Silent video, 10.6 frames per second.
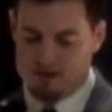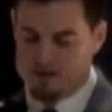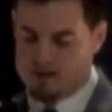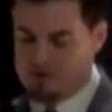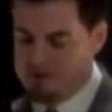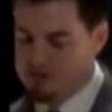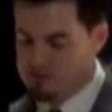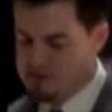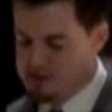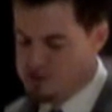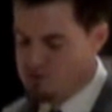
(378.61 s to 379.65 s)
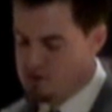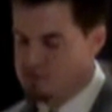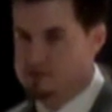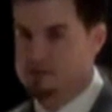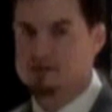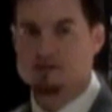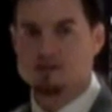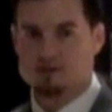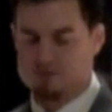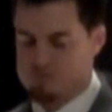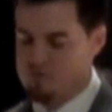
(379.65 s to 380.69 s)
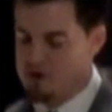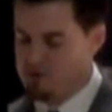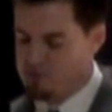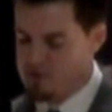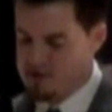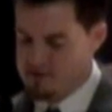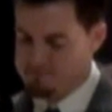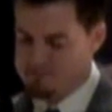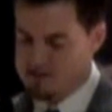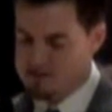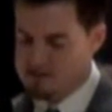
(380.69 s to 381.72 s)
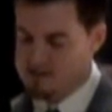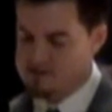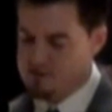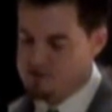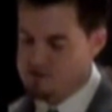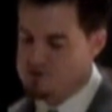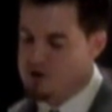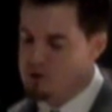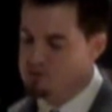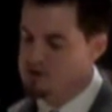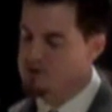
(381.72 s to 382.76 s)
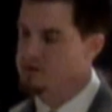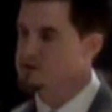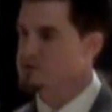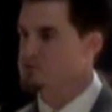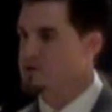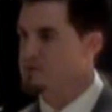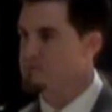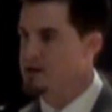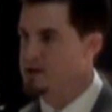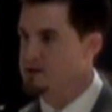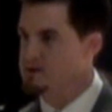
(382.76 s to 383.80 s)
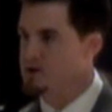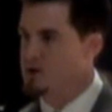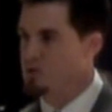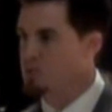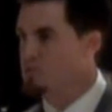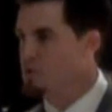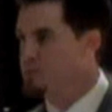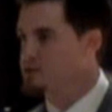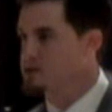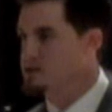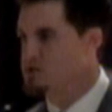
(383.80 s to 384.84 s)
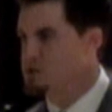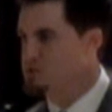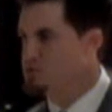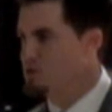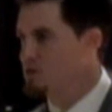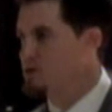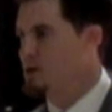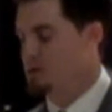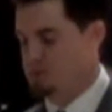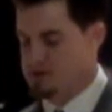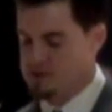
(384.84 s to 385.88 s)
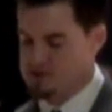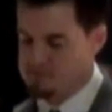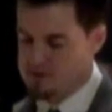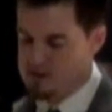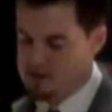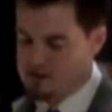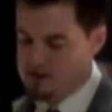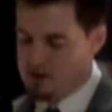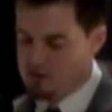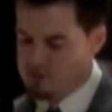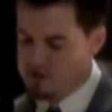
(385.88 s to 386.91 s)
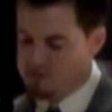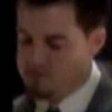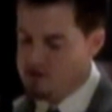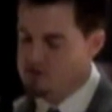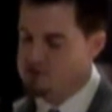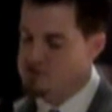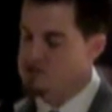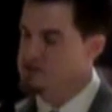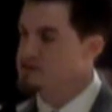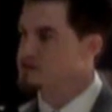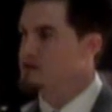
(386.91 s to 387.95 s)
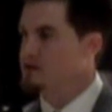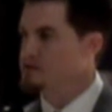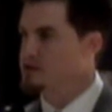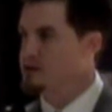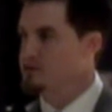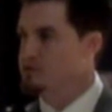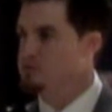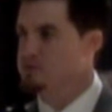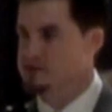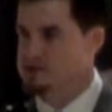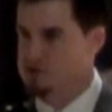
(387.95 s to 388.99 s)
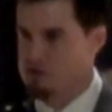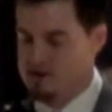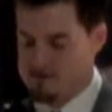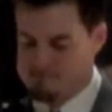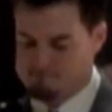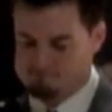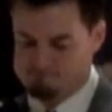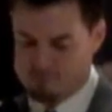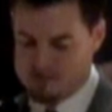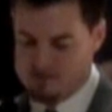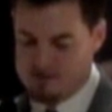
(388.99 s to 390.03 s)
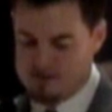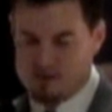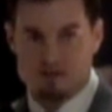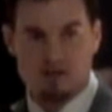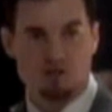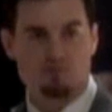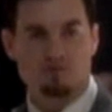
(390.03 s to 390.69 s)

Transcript: And I'll end with this quote. It comes from Ronald Reagan. He says, there is no limit to what a man or woman can do or accomplish, only if he or she does not care who gets the credit. Thank you for